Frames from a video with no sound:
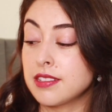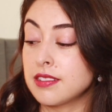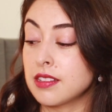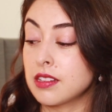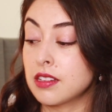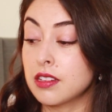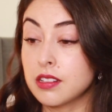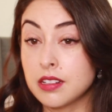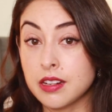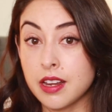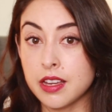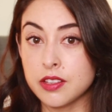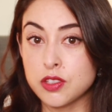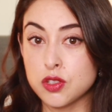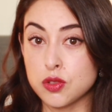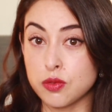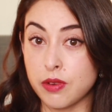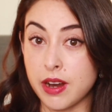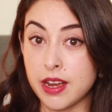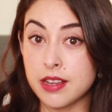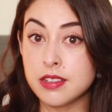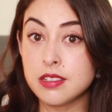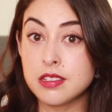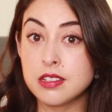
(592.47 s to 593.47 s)
a good night's
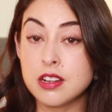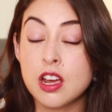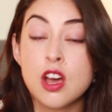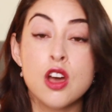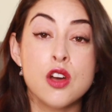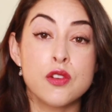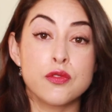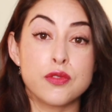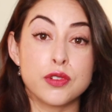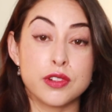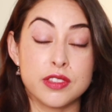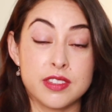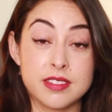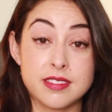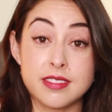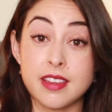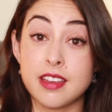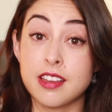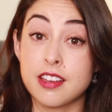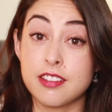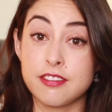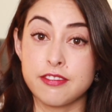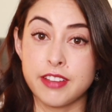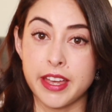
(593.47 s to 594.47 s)
rest for the
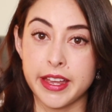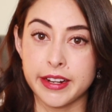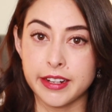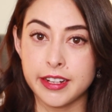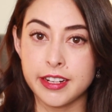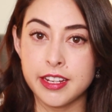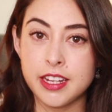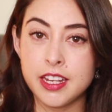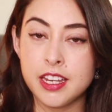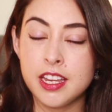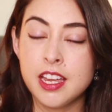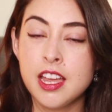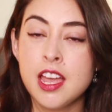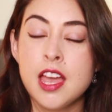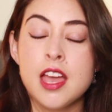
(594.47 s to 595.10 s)
sake of vanity.